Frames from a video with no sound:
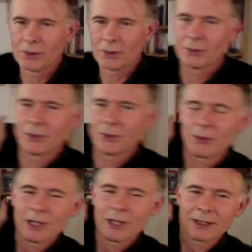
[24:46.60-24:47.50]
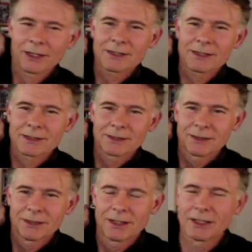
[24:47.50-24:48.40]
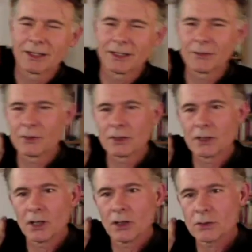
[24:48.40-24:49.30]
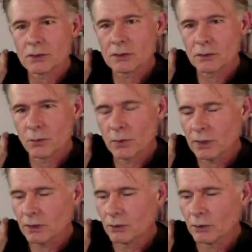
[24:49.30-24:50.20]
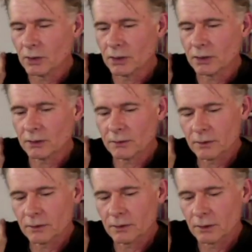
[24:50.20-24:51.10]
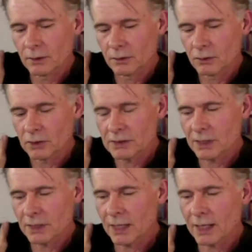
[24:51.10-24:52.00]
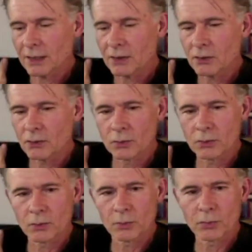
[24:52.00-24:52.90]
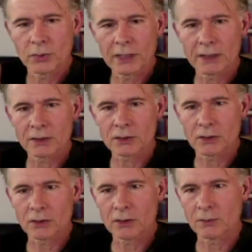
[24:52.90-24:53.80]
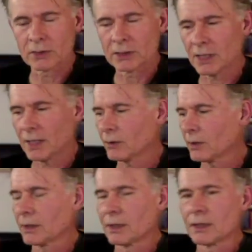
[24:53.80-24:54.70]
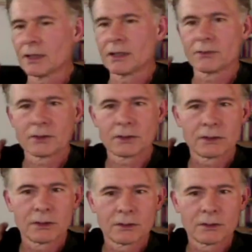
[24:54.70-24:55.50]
go like this, If it goes with your towards the hand, you bring the shoulder a bit down and then lift it.